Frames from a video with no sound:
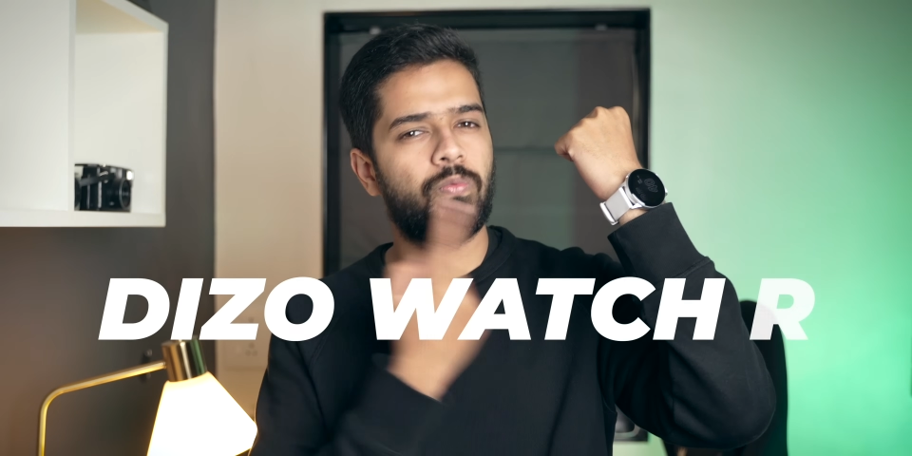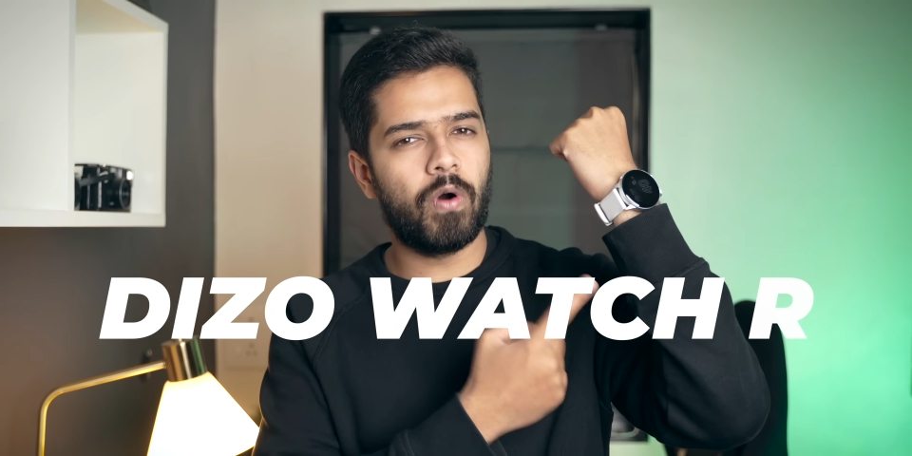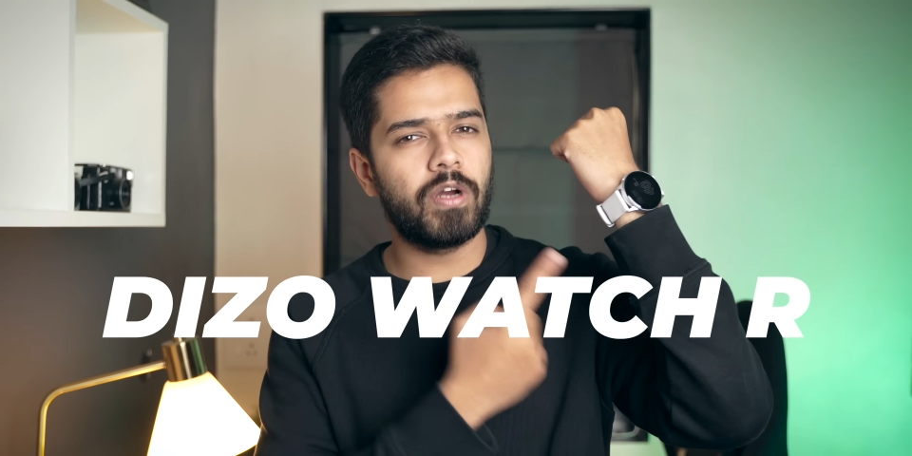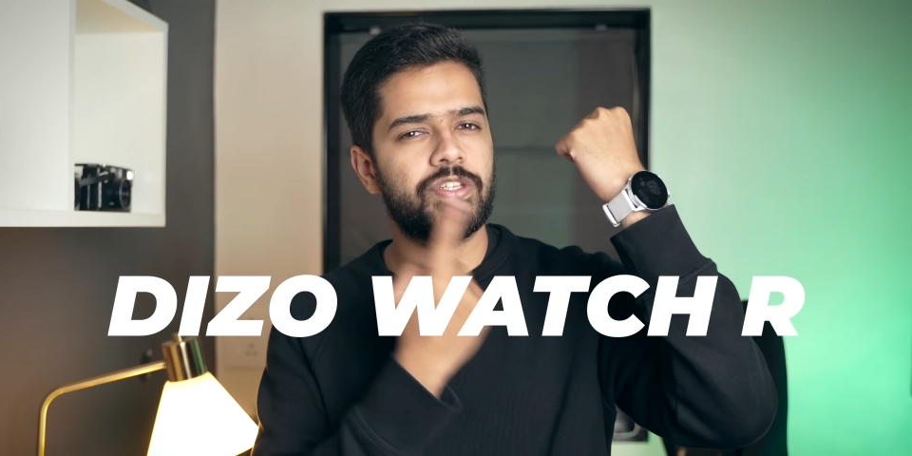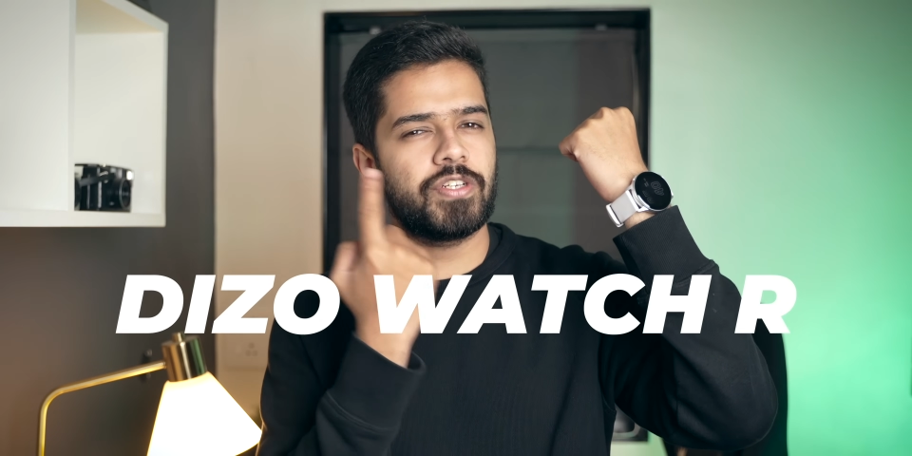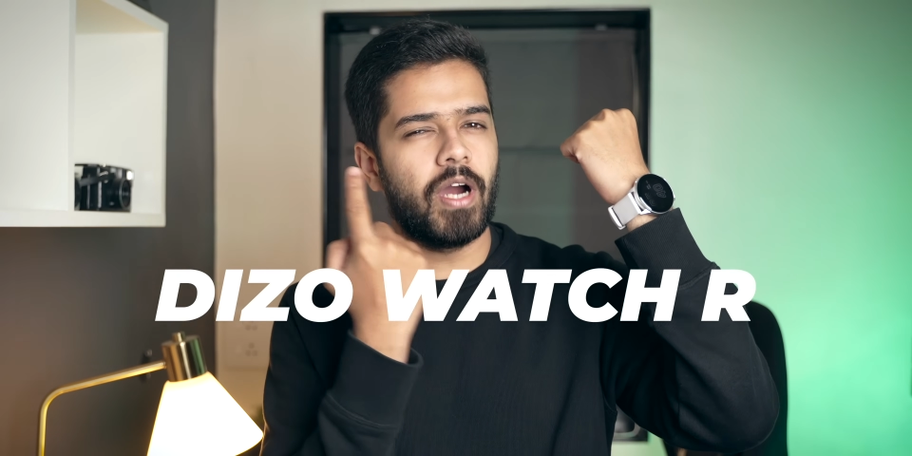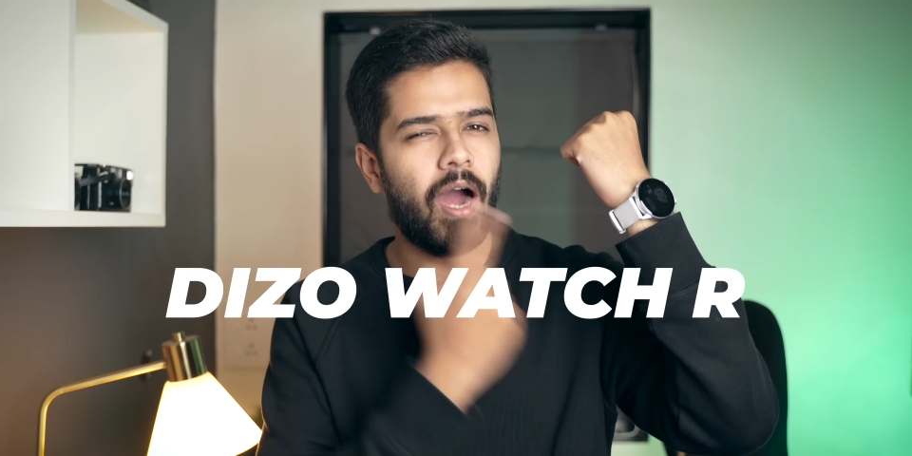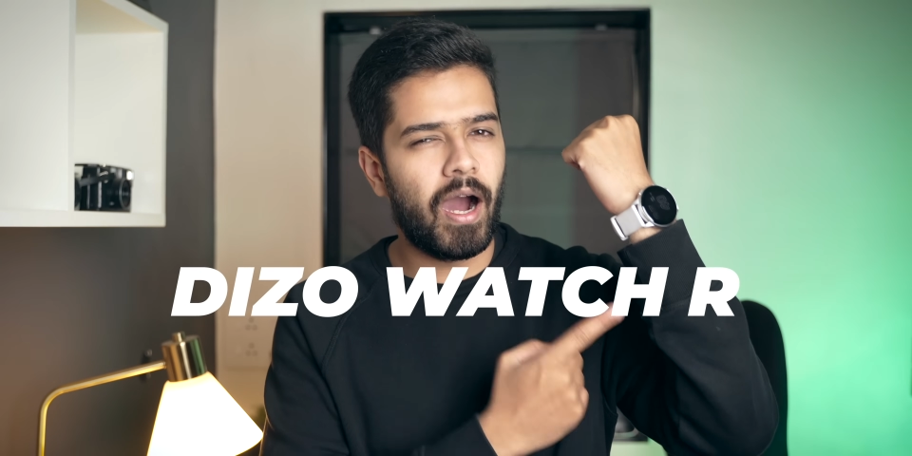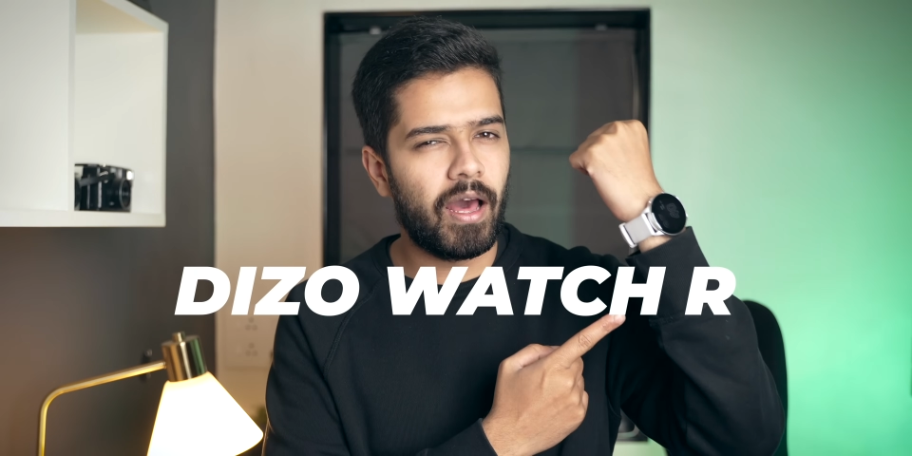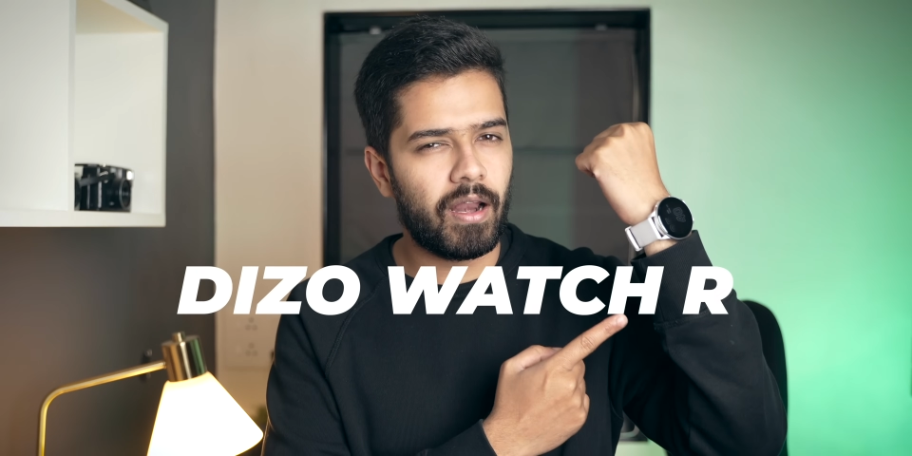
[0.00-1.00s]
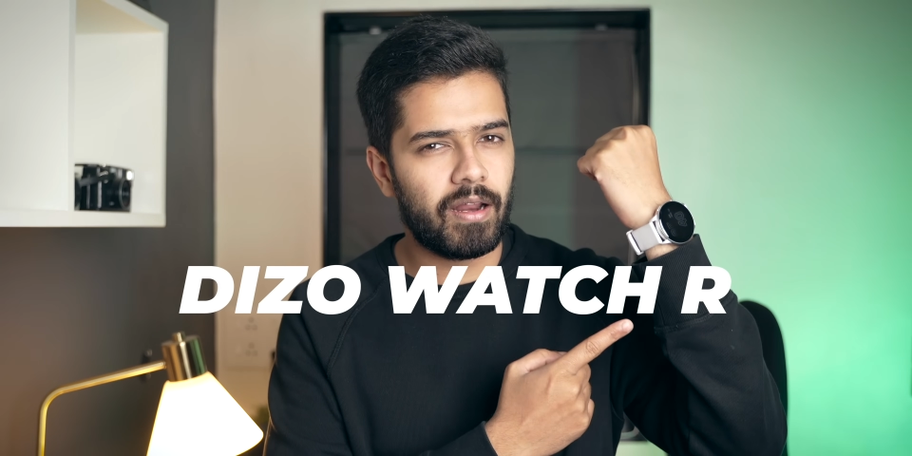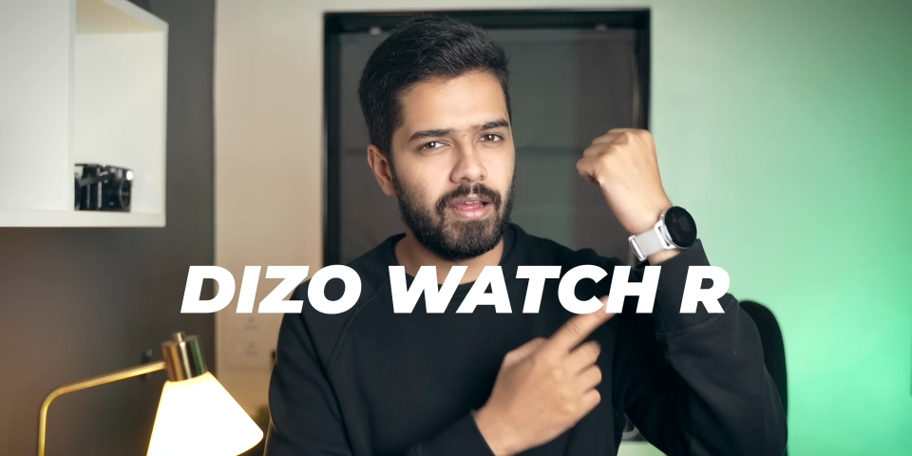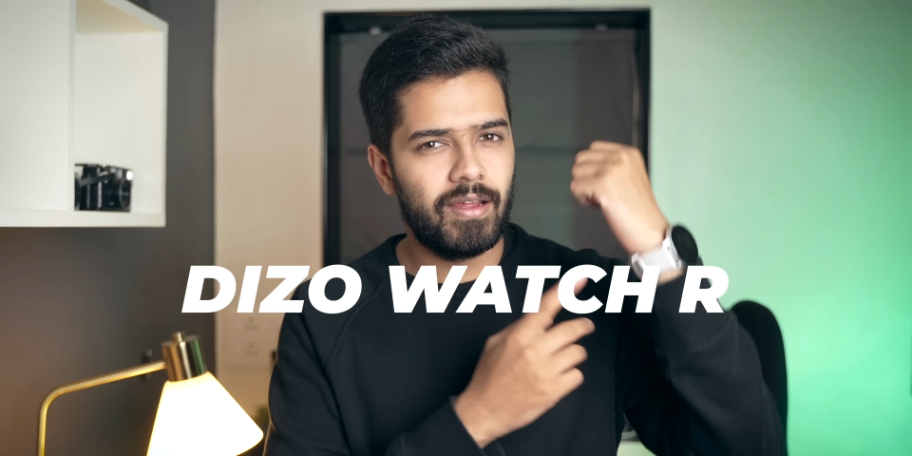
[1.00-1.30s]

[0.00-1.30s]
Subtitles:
Watch R.